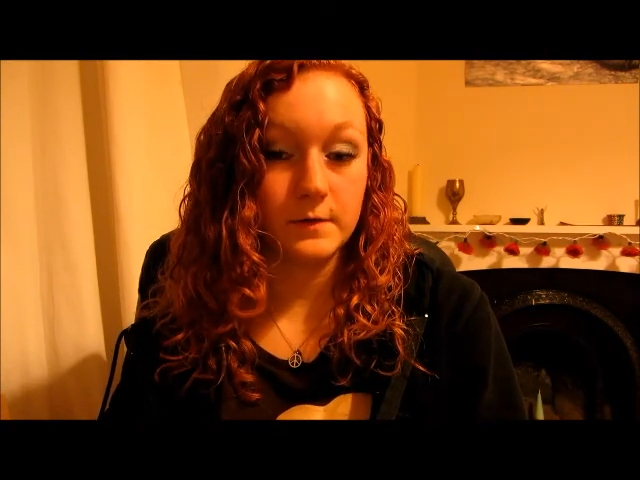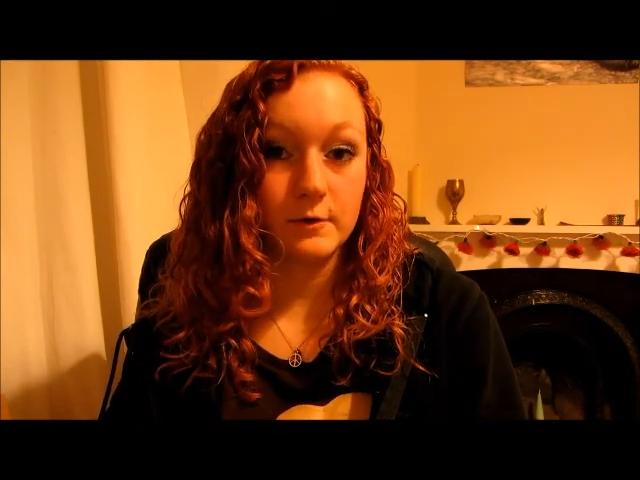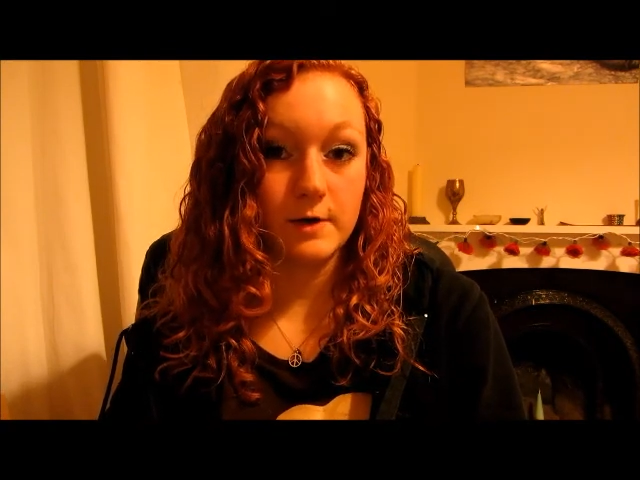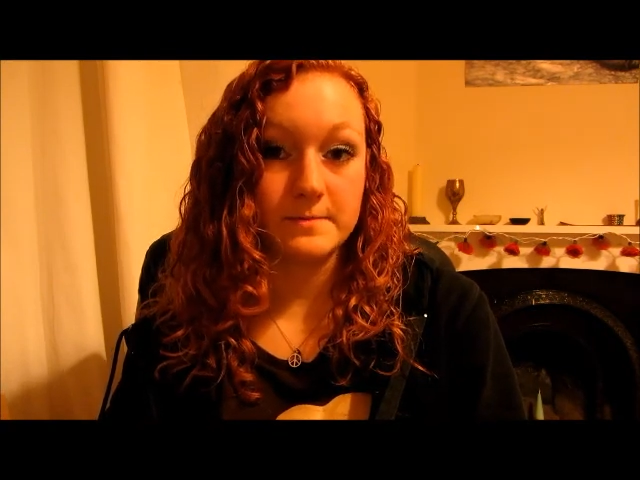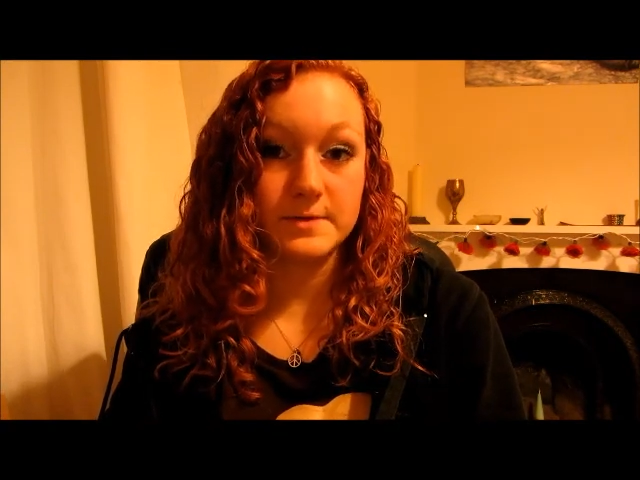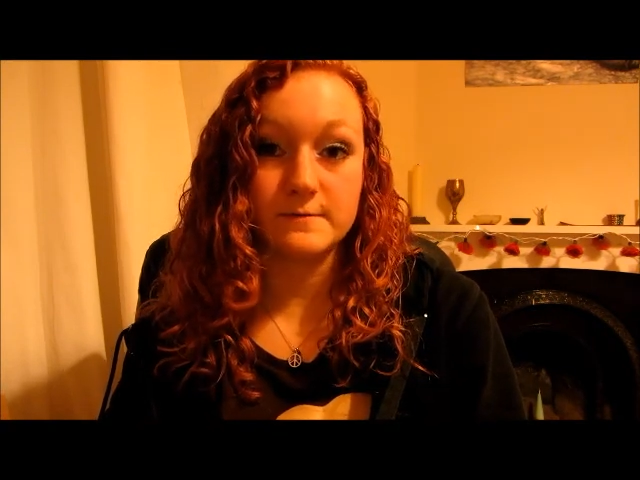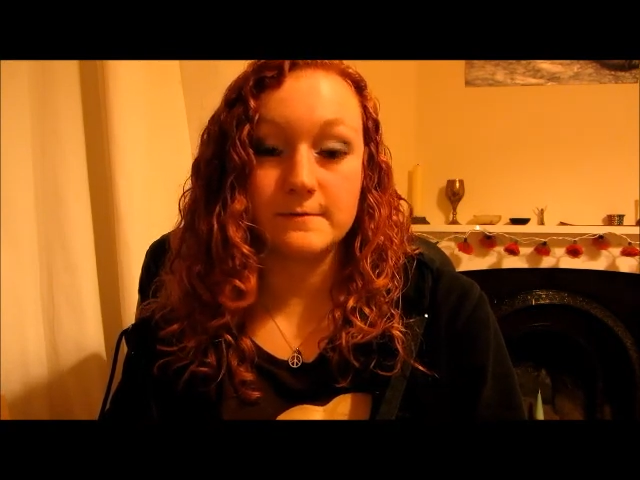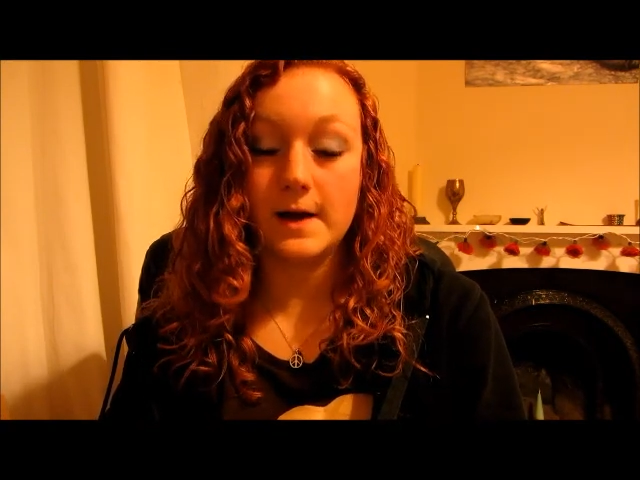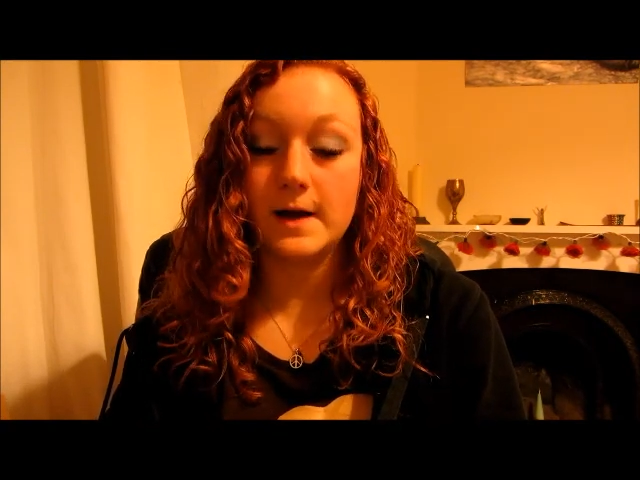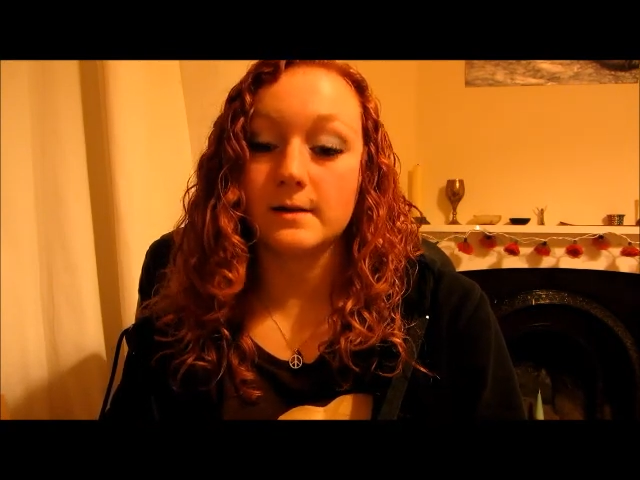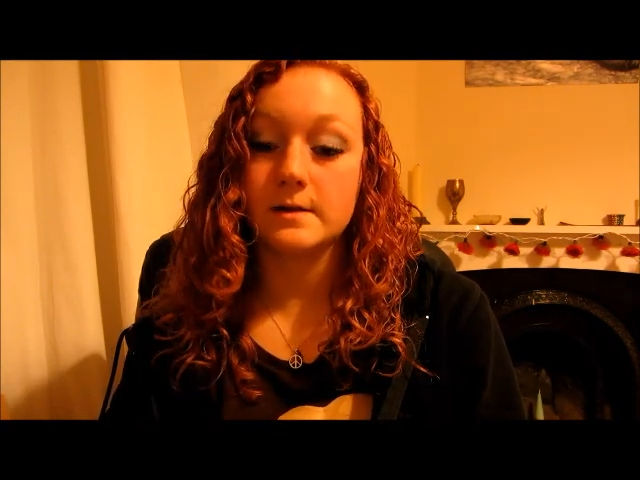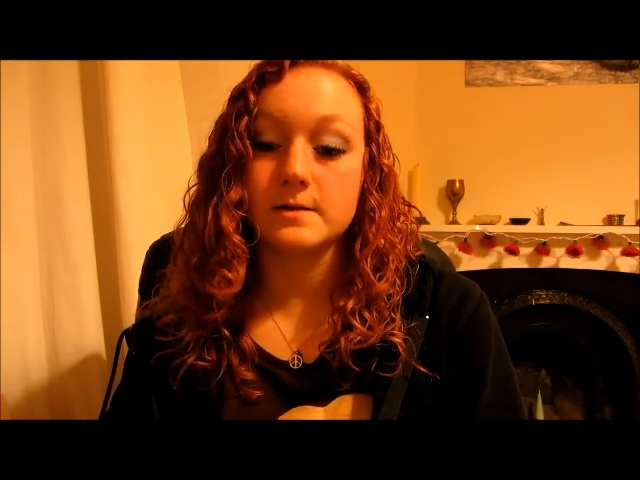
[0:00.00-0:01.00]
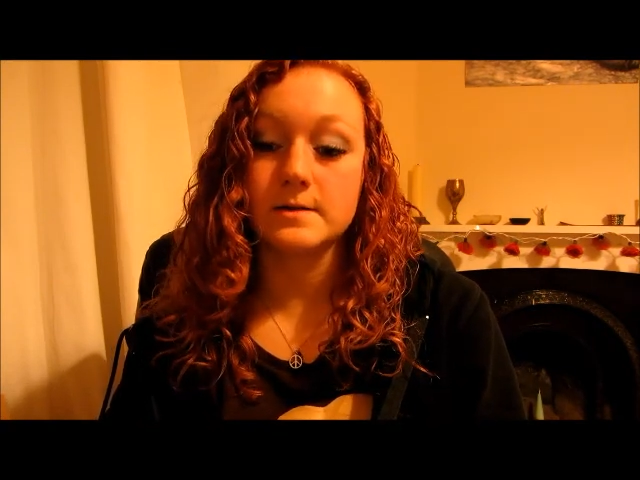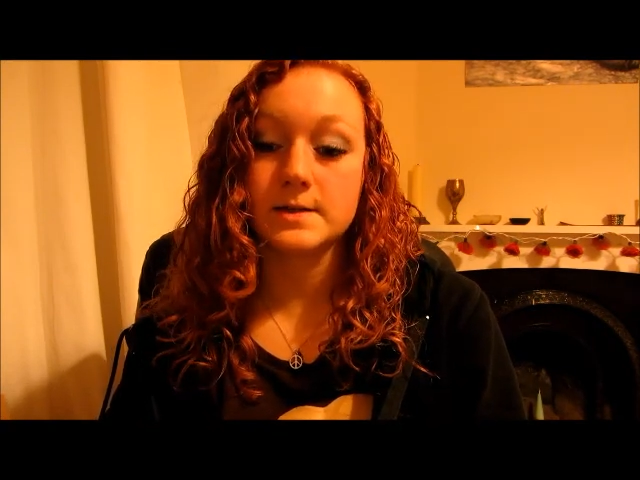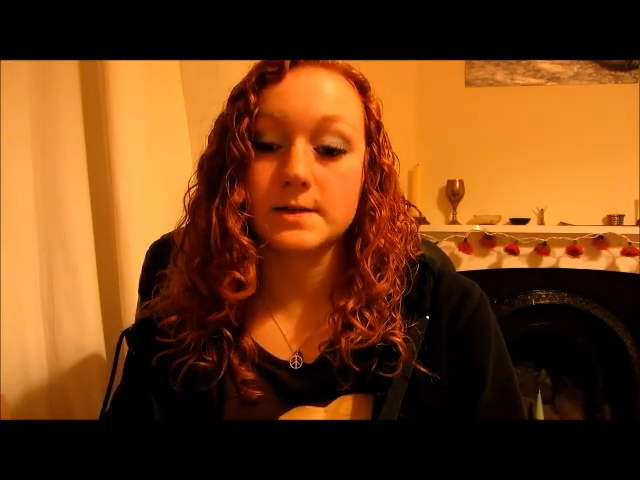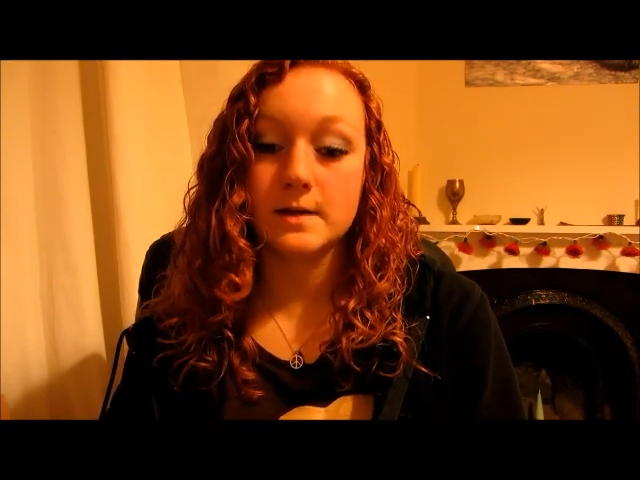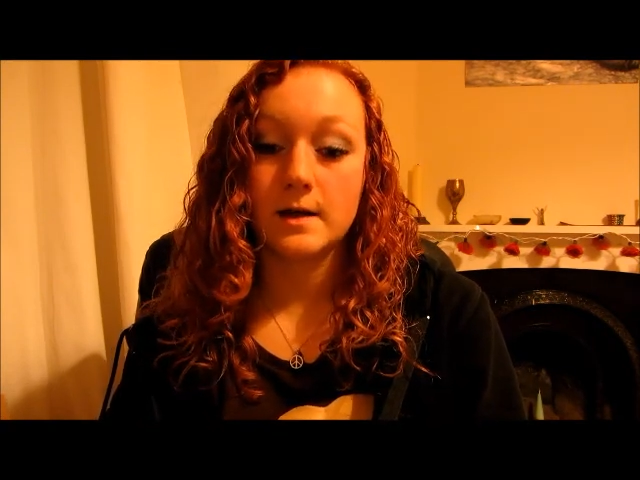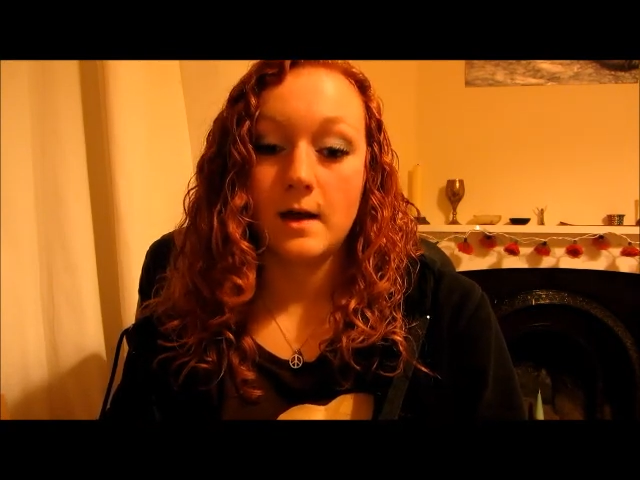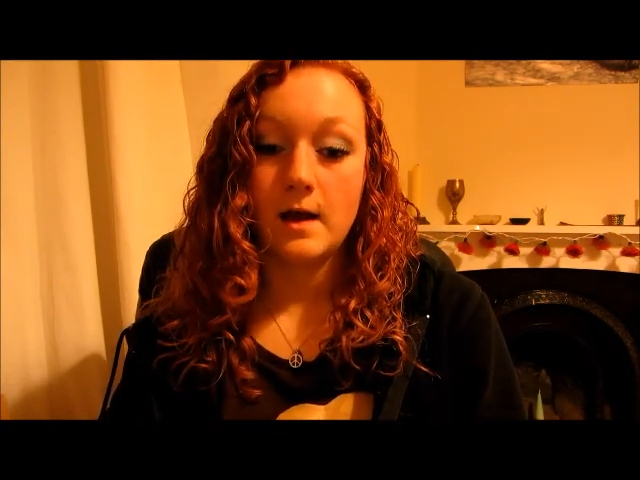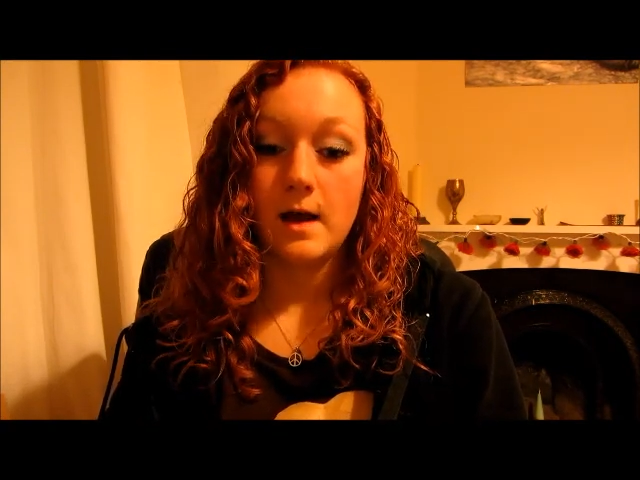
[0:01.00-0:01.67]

for crimes of violence,